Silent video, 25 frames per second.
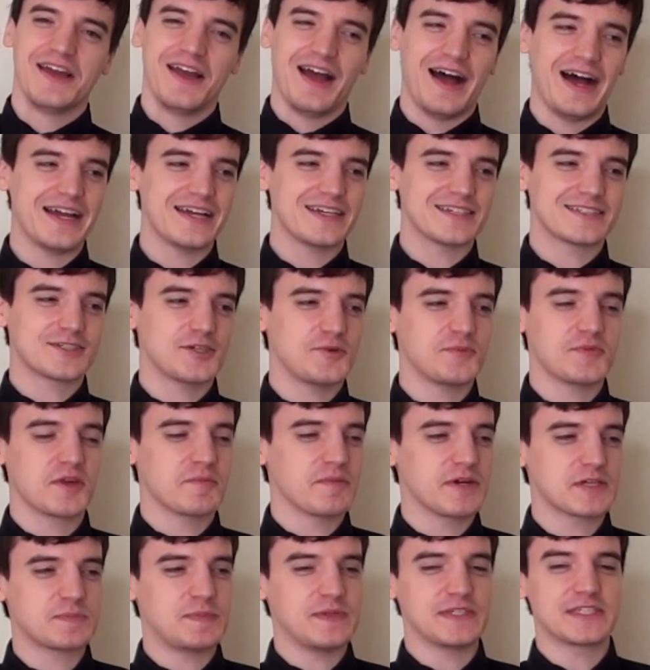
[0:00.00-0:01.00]
I assume there
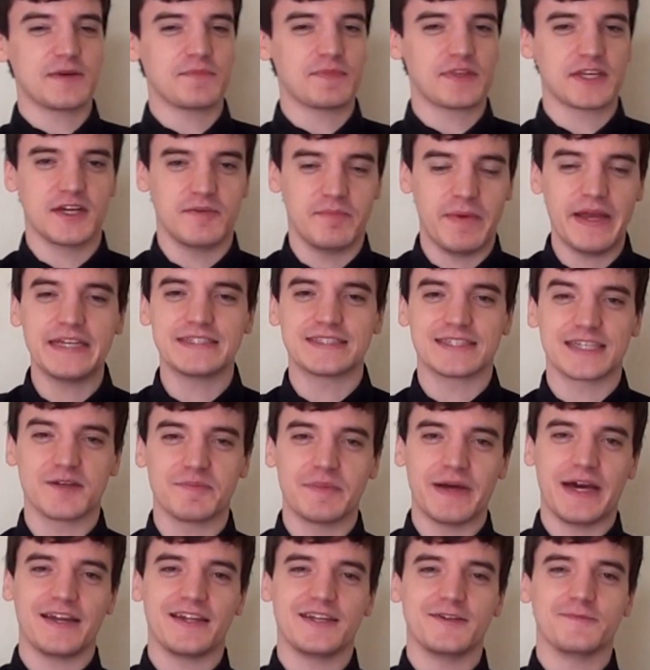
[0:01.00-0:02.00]
must be something amazing
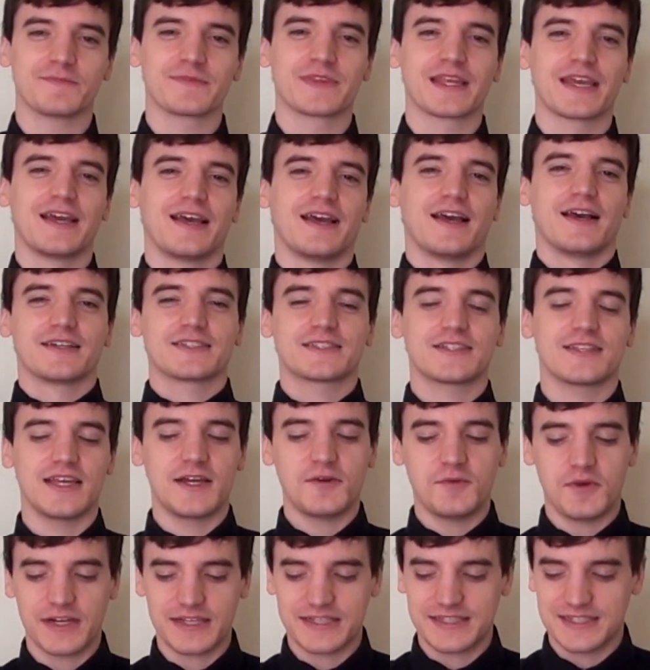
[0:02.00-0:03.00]
about him. So they
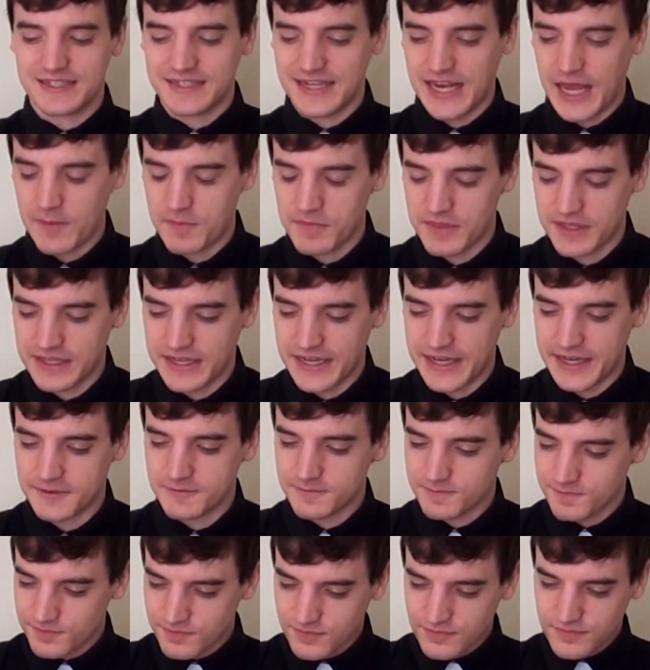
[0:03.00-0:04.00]
want to kidnap the guy.
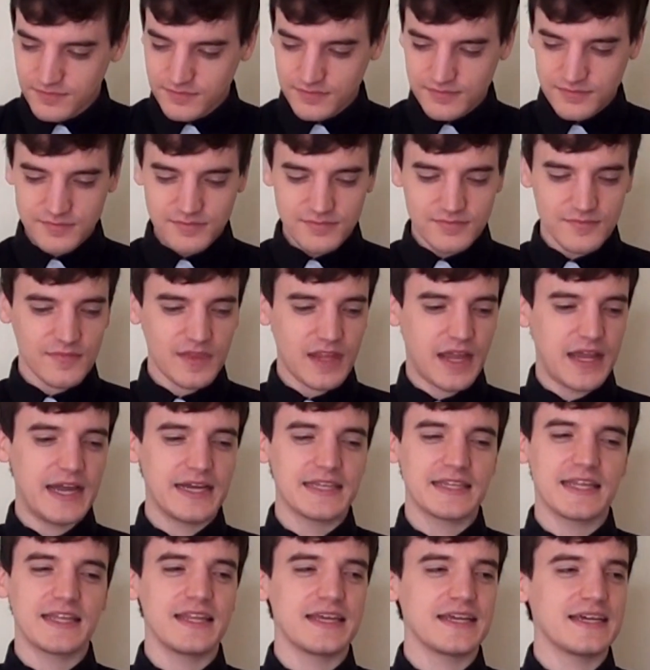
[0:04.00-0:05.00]

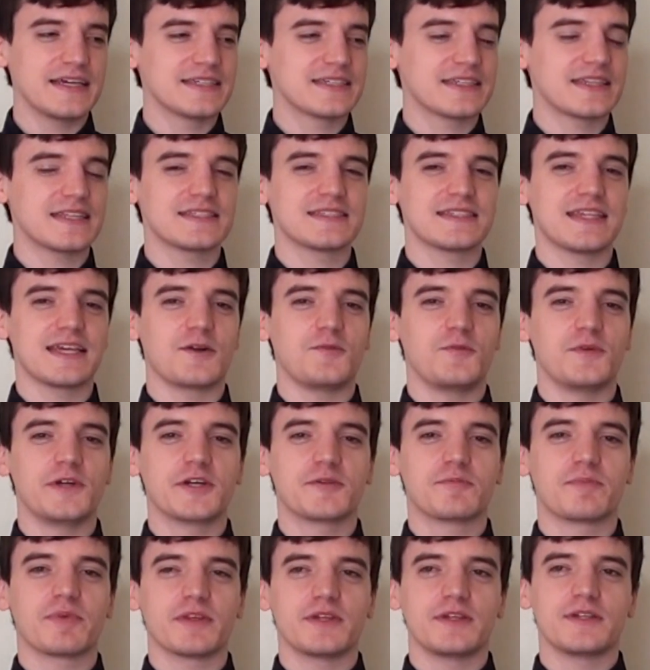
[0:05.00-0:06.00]
And then they get into this like
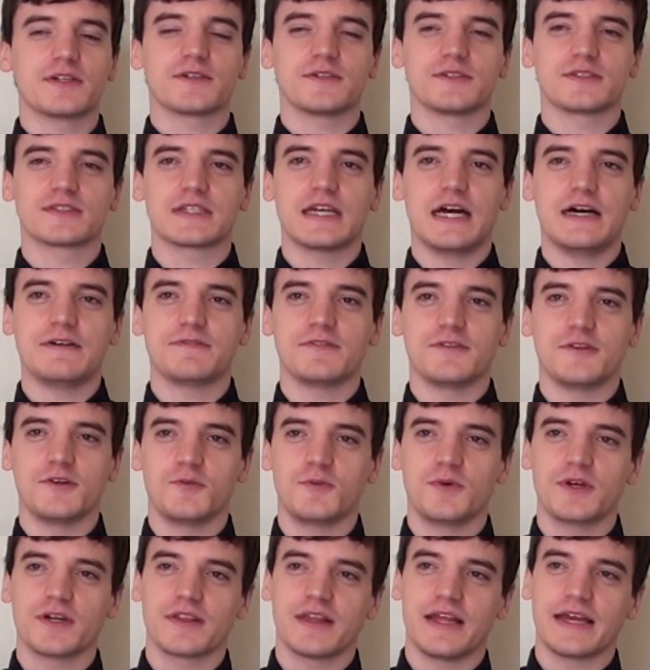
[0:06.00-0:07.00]
weird political scuffle
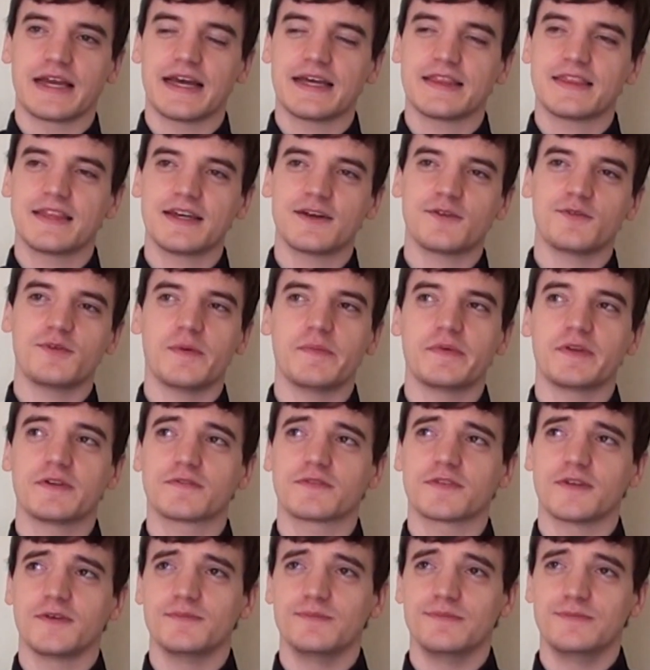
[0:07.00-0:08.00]
where like I think women
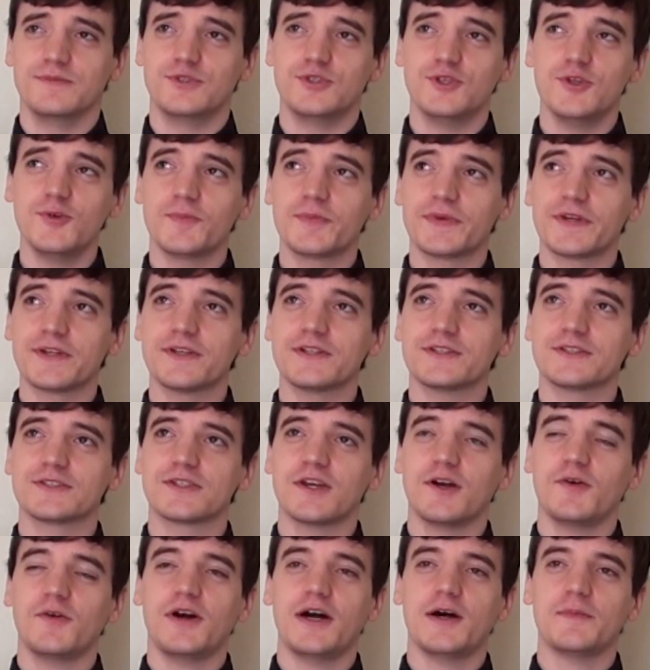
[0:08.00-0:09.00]
from Jupiter
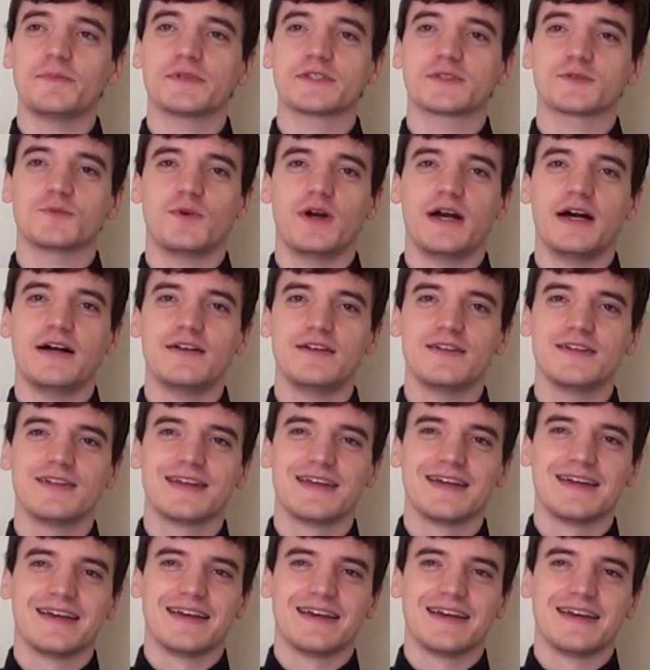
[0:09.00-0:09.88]
show up as well.